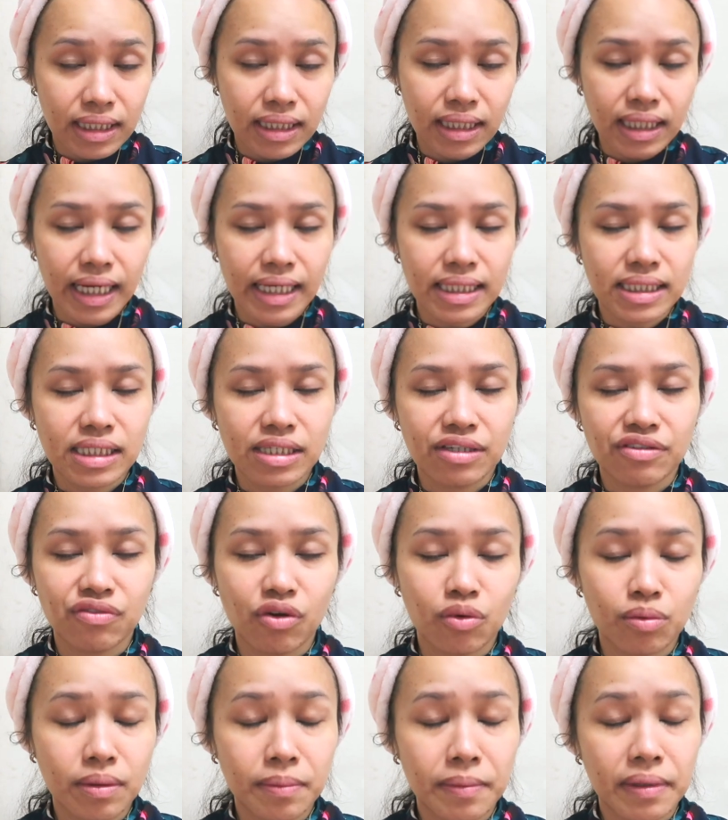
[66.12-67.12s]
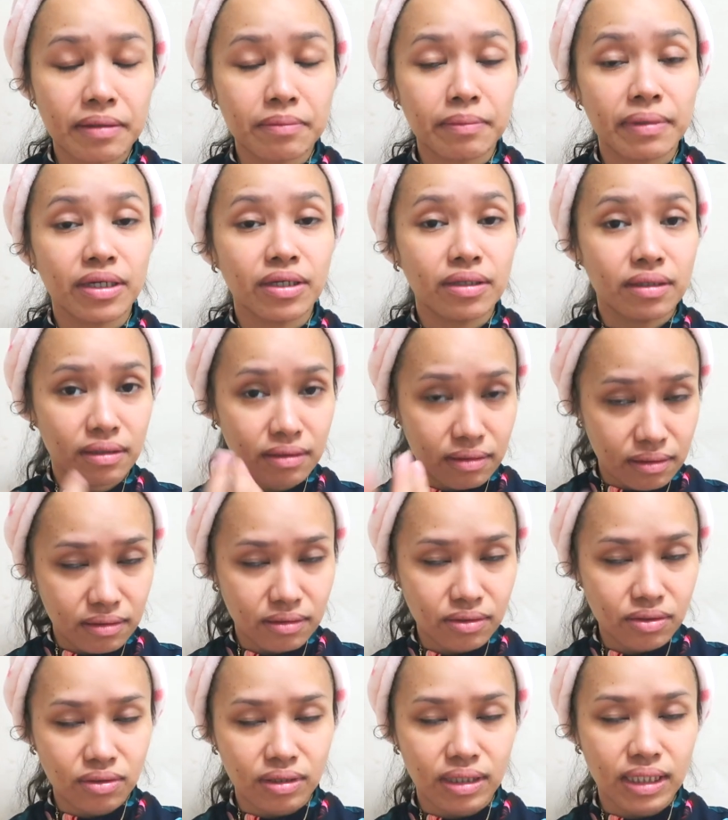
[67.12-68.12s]
Tea Cleansing Foam naman by
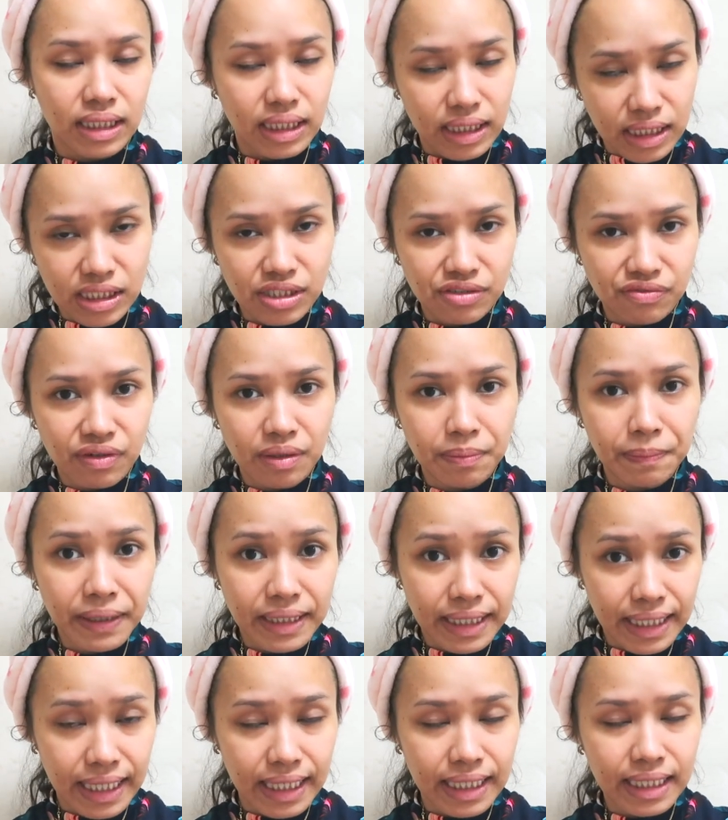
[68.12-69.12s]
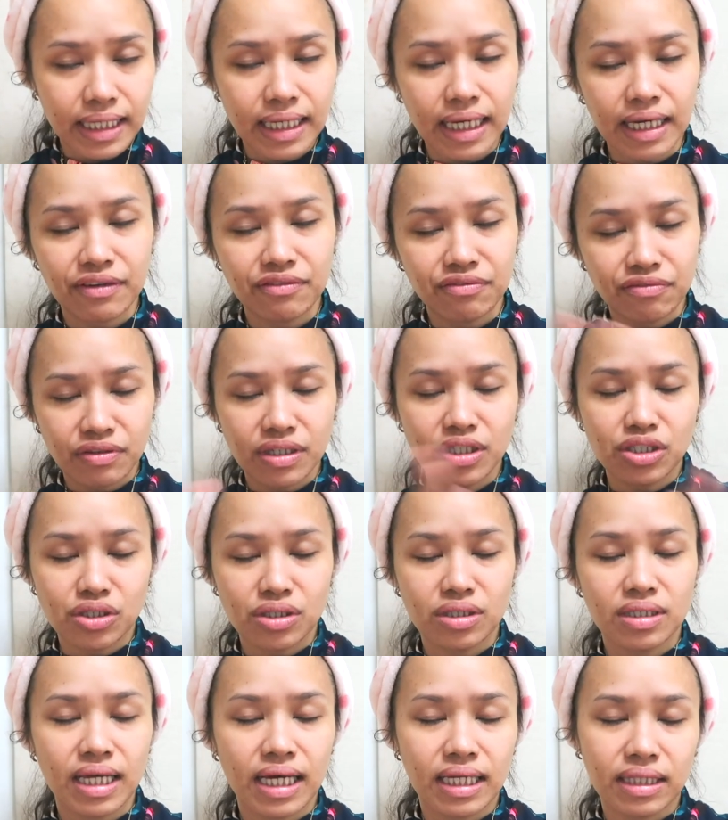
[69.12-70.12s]
Innisfree pa din. I
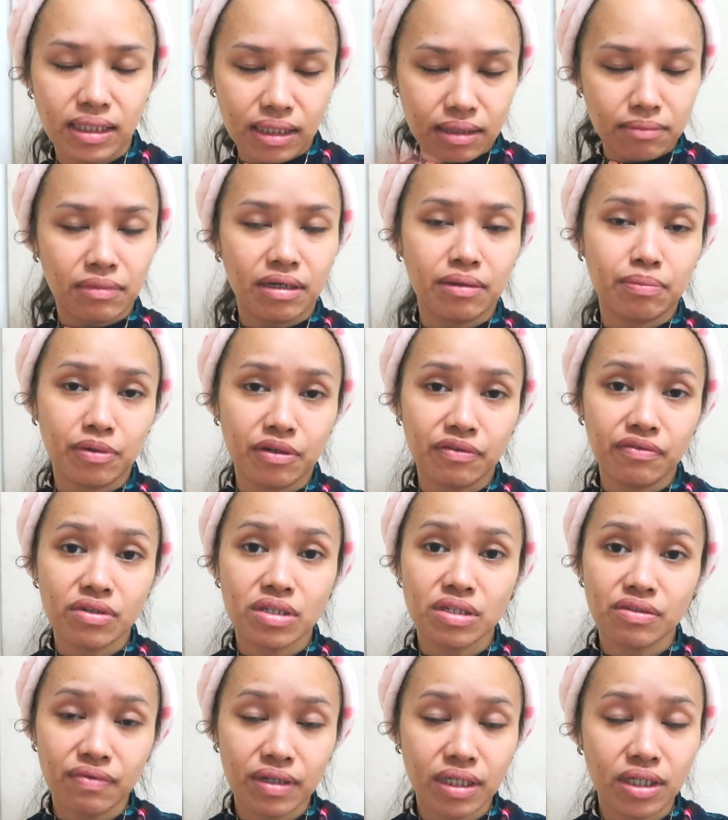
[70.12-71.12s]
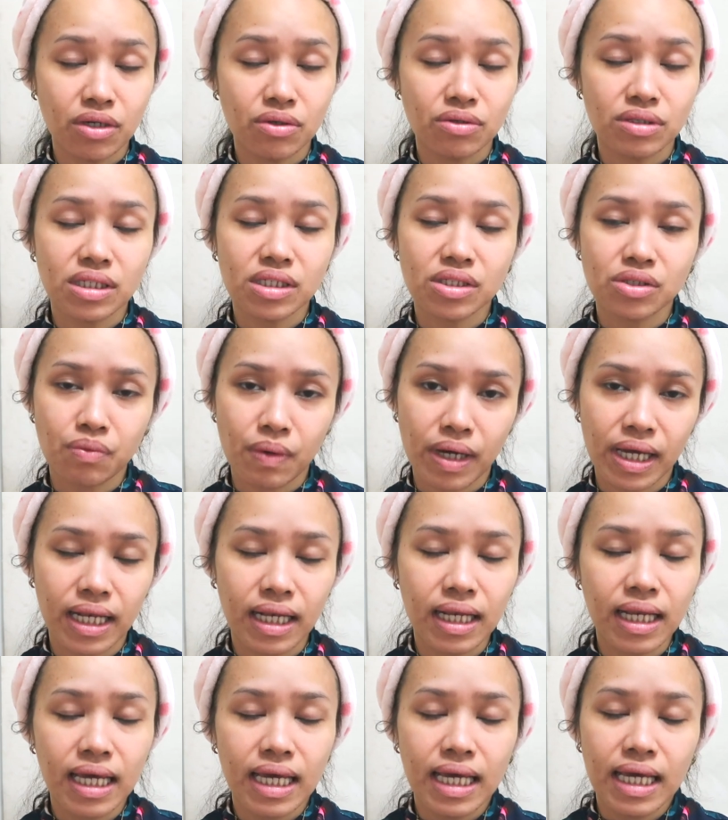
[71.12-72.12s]
featured that in my previous videos as
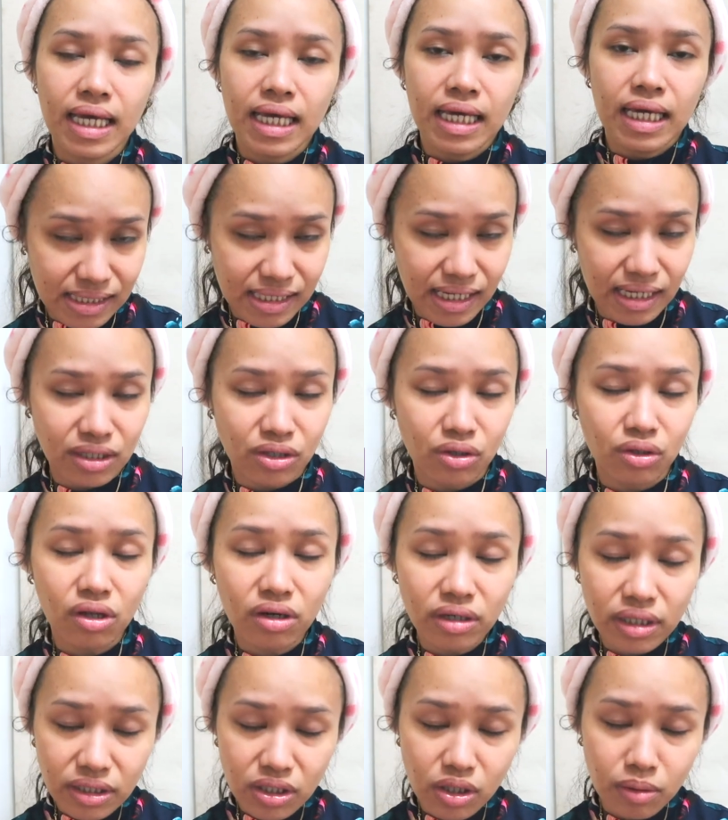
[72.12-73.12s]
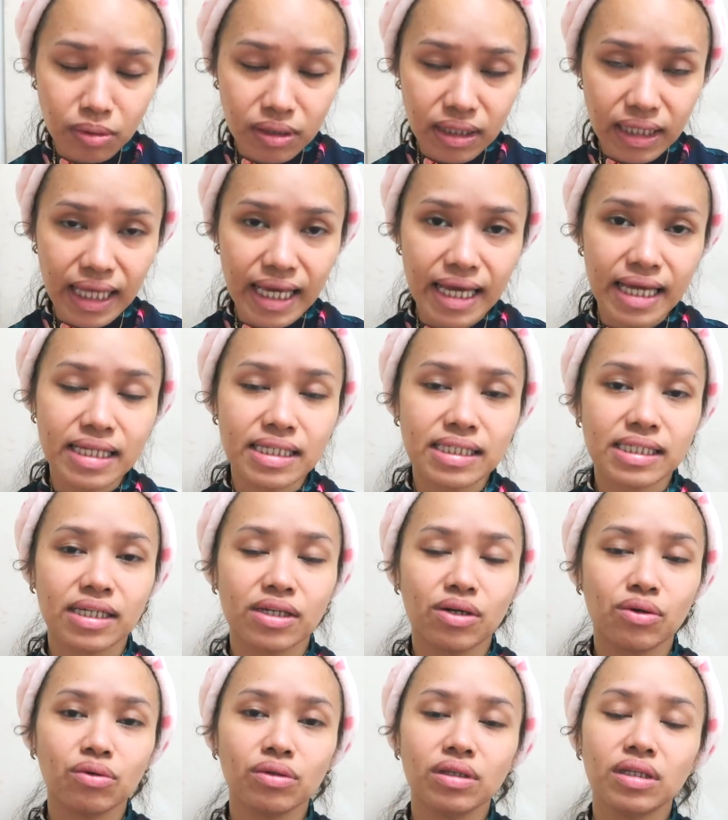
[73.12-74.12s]
well. I no longer double cleanse.
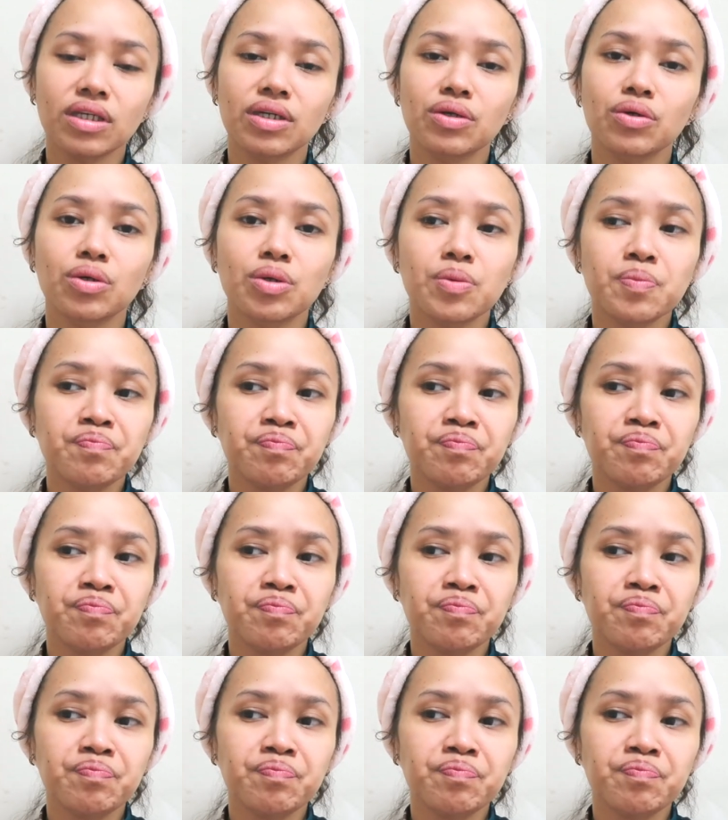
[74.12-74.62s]
I only